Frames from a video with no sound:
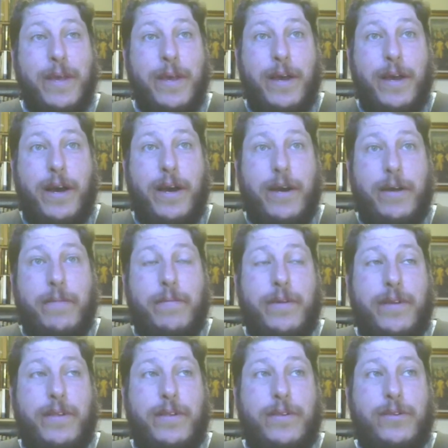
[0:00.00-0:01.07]
uh,
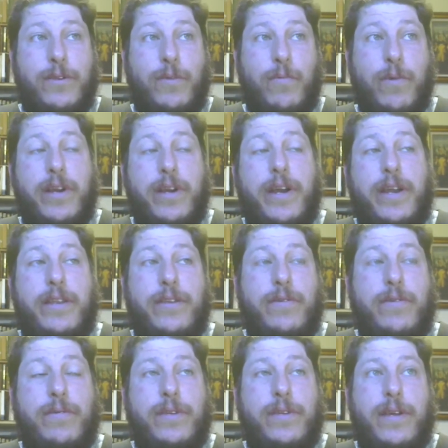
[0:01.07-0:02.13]
so the work I
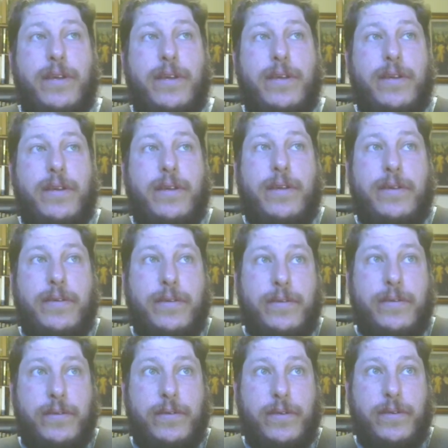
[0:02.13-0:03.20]
do is
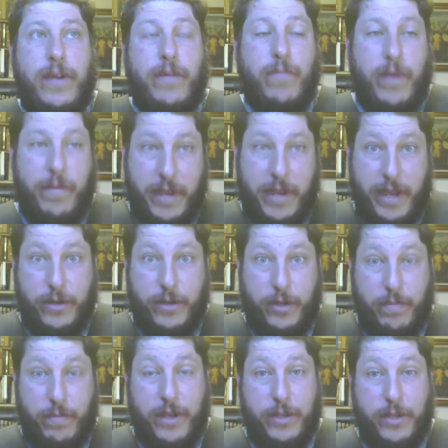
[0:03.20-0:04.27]
is I run
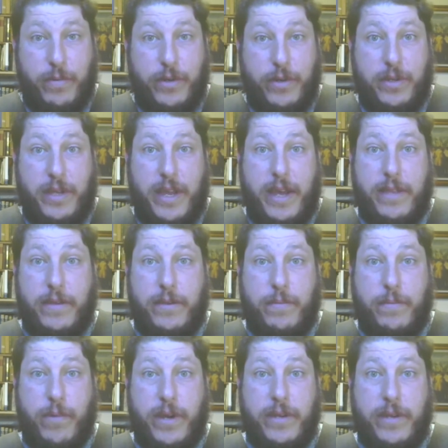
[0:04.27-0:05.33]
Mediatrix Press, which is a Catholic
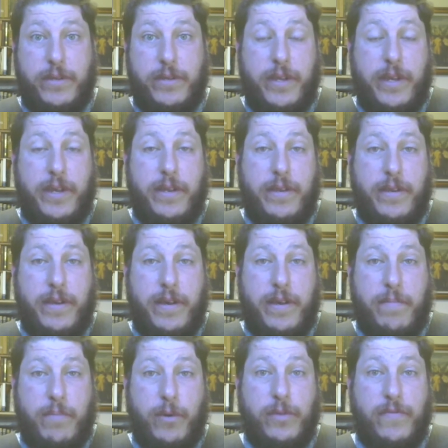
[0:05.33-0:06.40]
press in
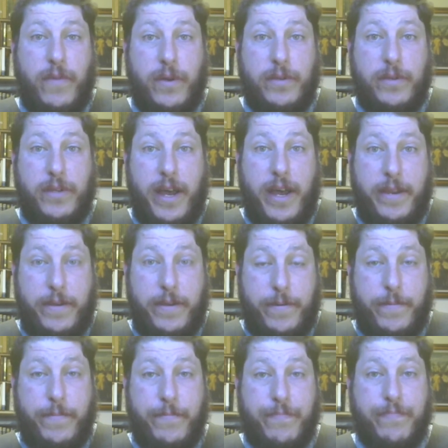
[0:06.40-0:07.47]
uh, Post Falls,
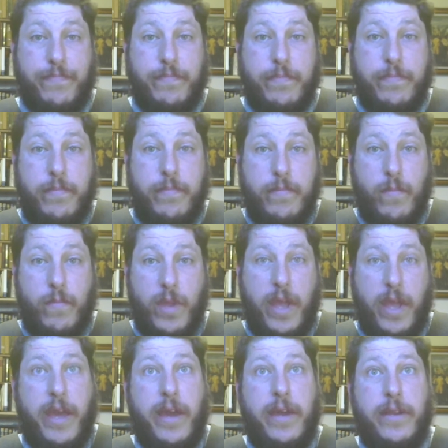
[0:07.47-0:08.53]
Idaho,
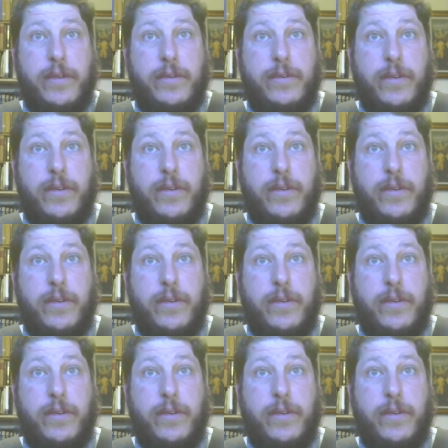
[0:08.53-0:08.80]
and